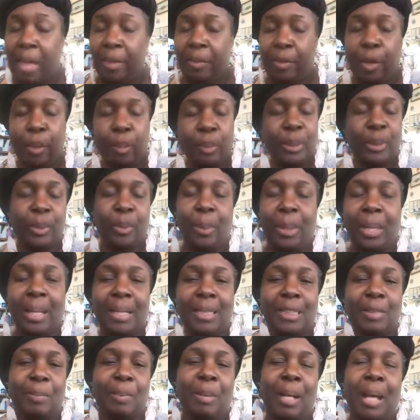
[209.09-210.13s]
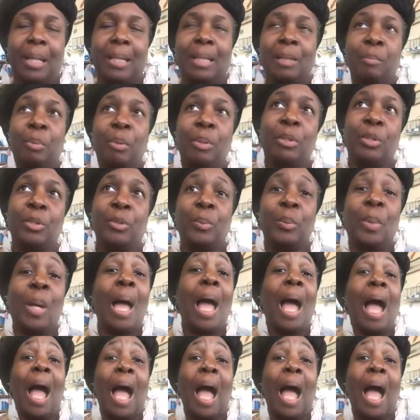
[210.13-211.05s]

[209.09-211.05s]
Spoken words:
There was no ants, but I didn't put two.